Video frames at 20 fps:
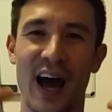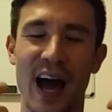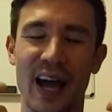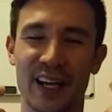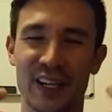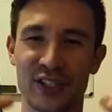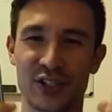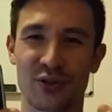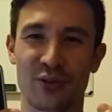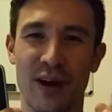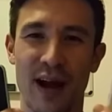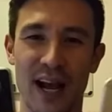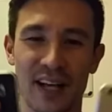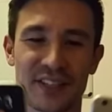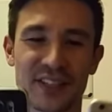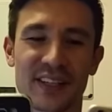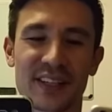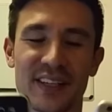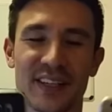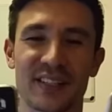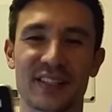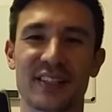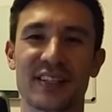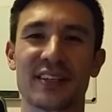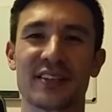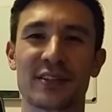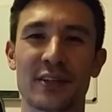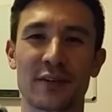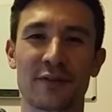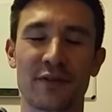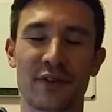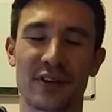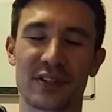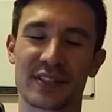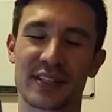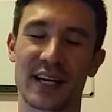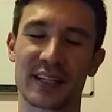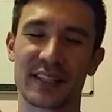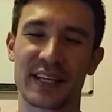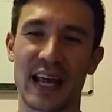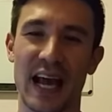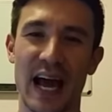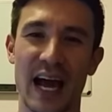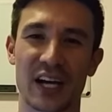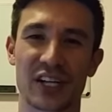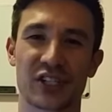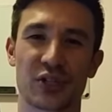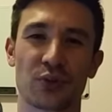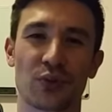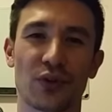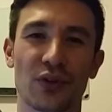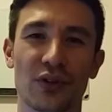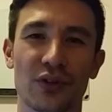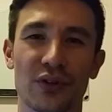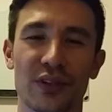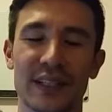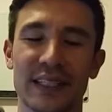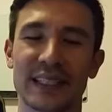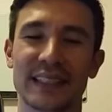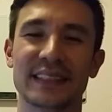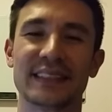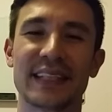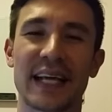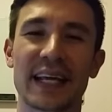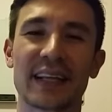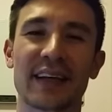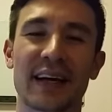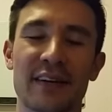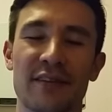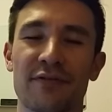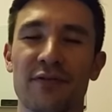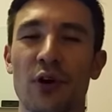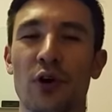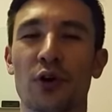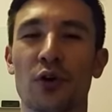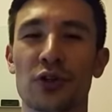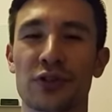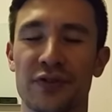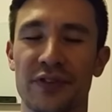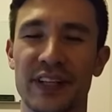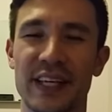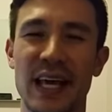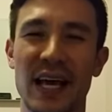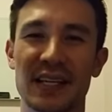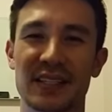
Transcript: I can drastically see a difference that the actual daylight photos for the